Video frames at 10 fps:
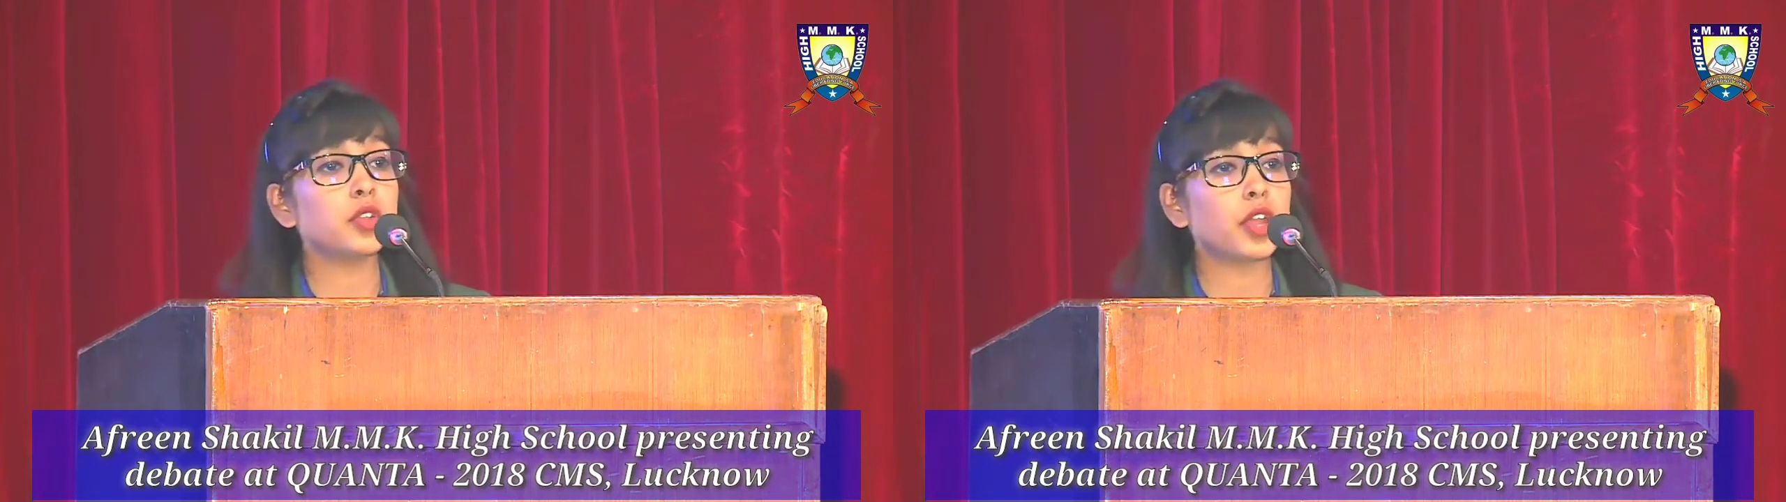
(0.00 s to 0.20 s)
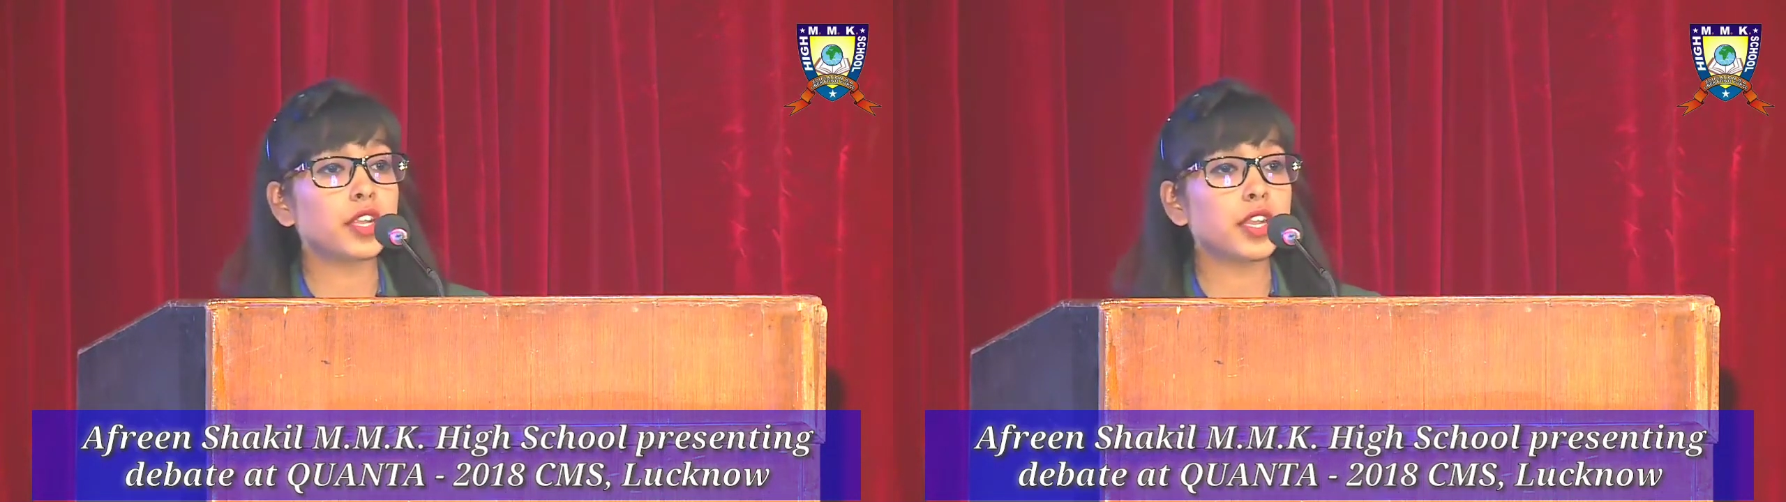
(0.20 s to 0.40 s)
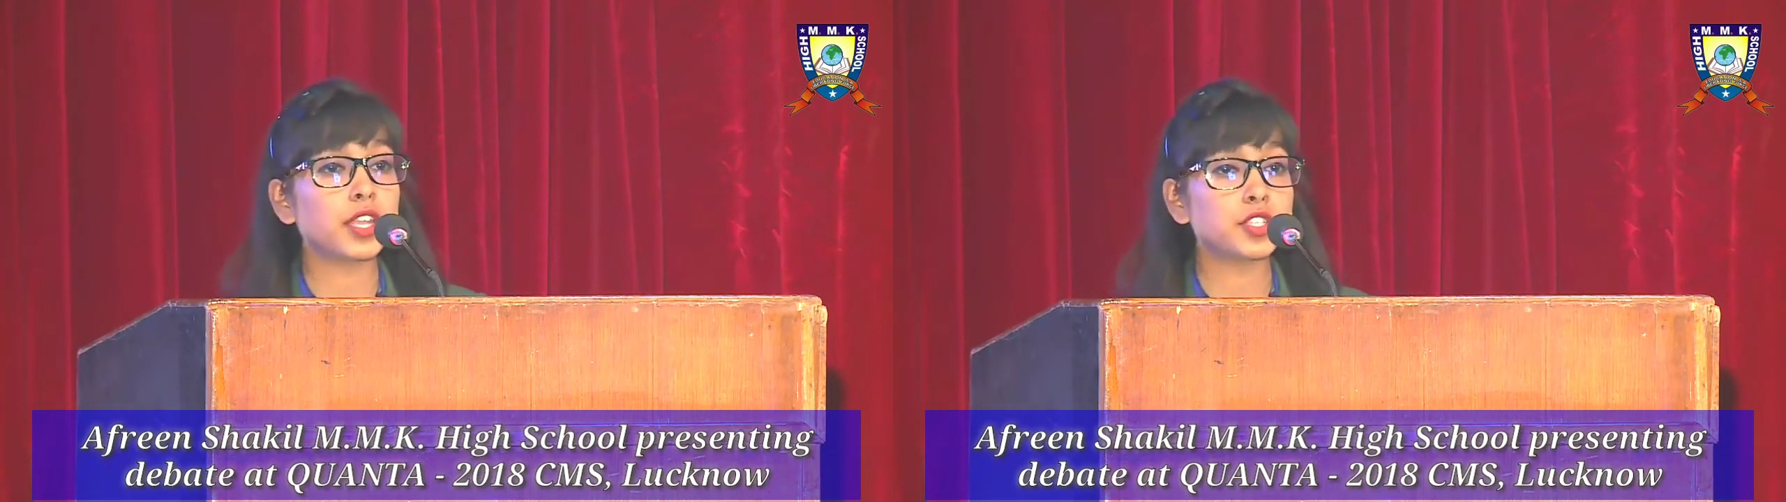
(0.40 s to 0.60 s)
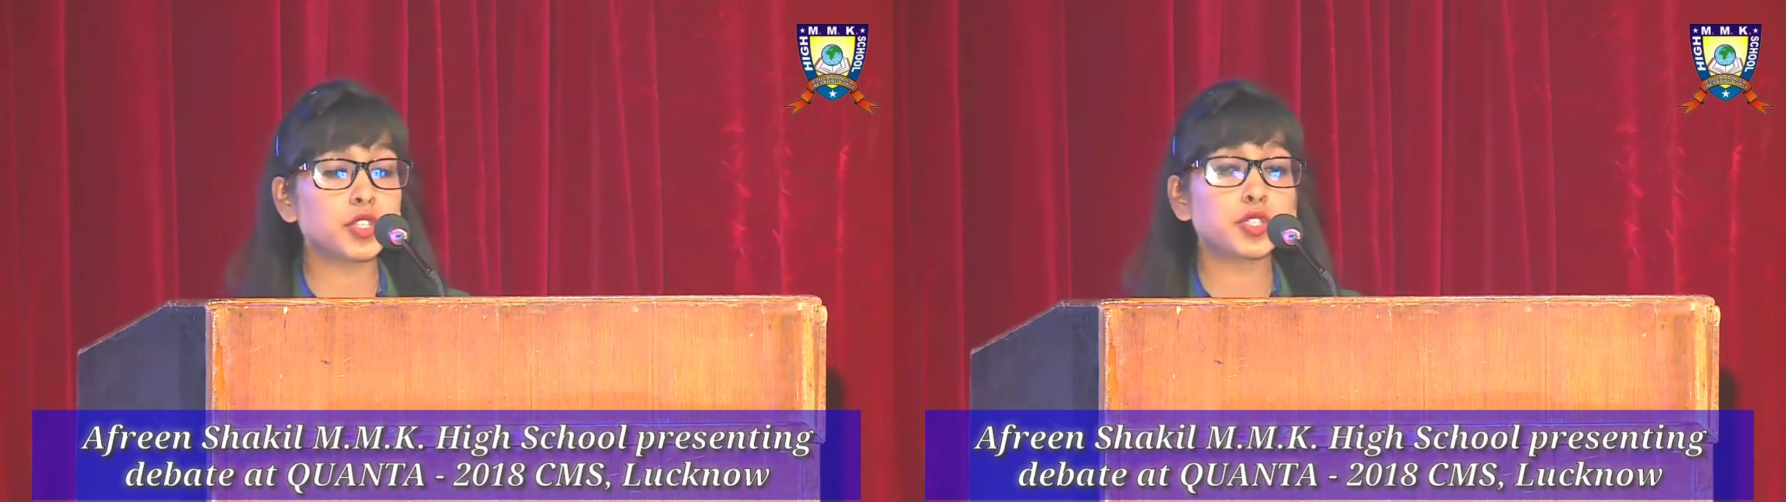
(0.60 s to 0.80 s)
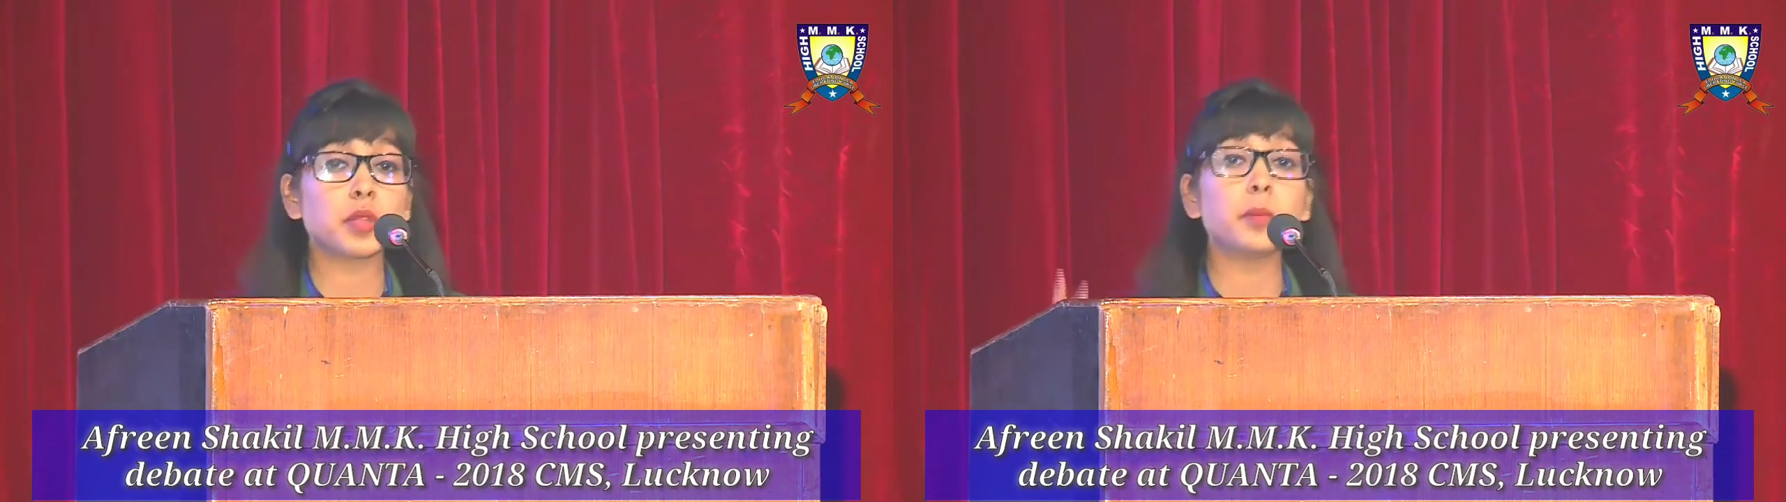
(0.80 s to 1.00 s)

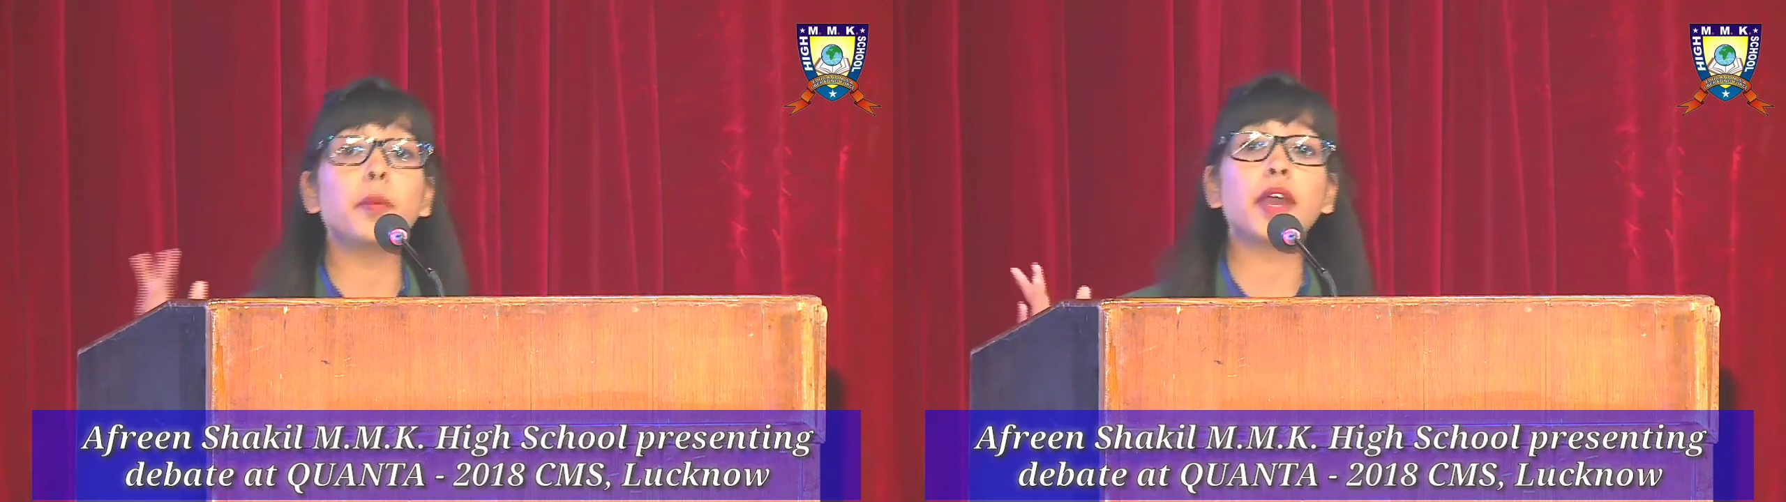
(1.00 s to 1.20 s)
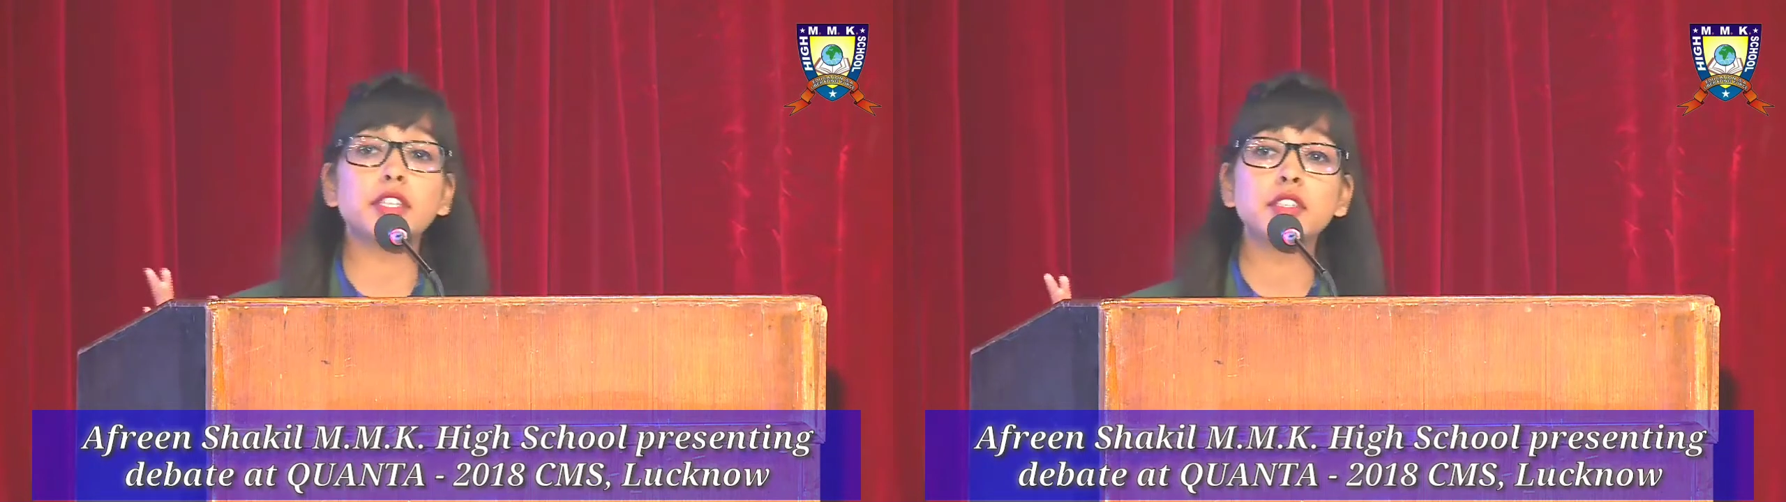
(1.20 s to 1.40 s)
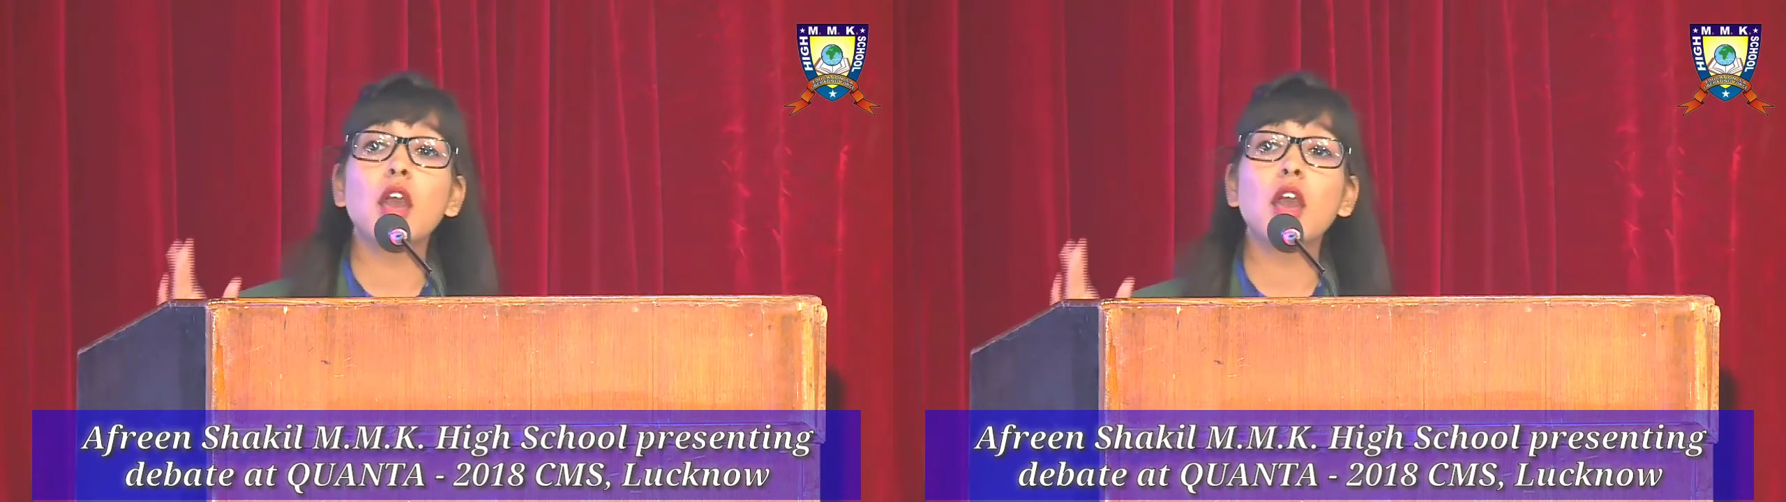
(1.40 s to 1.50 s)
organization, but